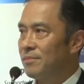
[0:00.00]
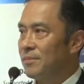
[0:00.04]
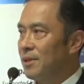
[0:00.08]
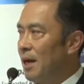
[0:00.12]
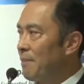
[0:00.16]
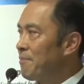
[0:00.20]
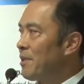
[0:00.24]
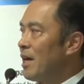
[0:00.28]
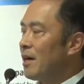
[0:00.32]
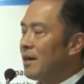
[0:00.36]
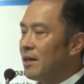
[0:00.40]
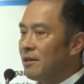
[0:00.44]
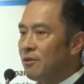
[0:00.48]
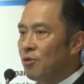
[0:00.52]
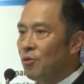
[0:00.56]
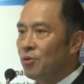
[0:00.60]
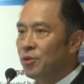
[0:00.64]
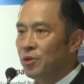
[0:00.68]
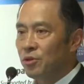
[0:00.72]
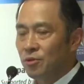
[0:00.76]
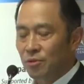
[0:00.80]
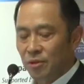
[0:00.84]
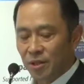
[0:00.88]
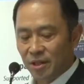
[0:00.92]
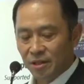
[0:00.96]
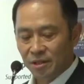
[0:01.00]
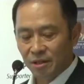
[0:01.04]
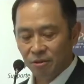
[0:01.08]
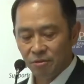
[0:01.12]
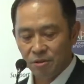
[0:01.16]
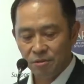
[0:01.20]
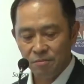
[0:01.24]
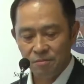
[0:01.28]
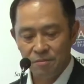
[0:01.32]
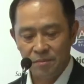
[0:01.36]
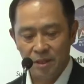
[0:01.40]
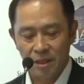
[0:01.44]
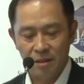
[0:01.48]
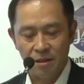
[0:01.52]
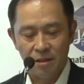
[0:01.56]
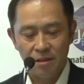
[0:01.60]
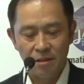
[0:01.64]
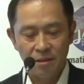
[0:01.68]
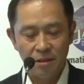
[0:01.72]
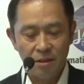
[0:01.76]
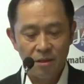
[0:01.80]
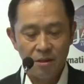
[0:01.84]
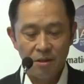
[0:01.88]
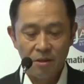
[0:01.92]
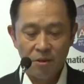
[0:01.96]
I'm not going to go into details, but
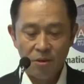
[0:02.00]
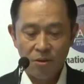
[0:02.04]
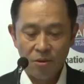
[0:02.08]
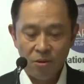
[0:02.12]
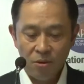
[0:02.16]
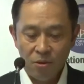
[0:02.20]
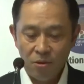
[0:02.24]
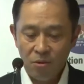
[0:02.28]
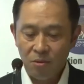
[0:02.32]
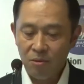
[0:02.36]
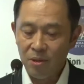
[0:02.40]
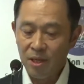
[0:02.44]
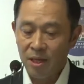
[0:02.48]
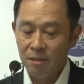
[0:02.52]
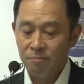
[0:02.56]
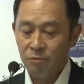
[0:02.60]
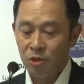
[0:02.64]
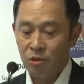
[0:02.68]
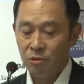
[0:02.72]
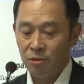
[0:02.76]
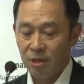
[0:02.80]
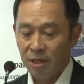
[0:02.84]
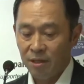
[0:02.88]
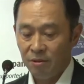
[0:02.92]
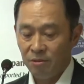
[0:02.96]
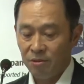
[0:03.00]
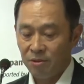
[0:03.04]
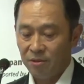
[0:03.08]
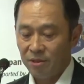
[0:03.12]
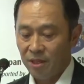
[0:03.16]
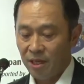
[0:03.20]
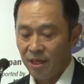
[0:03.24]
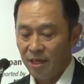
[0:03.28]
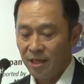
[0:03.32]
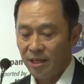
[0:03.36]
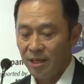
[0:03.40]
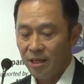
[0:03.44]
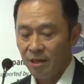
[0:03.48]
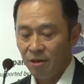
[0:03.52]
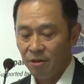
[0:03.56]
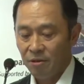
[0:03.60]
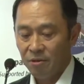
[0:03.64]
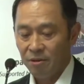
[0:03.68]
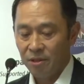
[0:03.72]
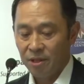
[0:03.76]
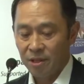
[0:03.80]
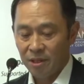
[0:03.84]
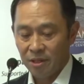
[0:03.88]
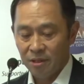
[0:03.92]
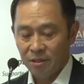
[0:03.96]
all I'm trying to say
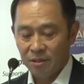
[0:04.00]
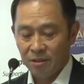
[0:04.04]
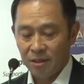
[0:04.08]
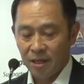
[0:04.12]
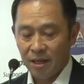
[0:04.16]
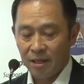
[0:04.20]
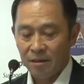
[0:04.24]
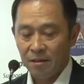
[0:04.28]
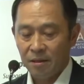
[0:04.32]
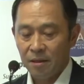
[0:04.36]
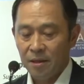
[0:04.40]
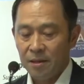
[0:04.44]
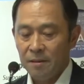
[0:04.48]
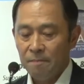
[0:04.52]
here is that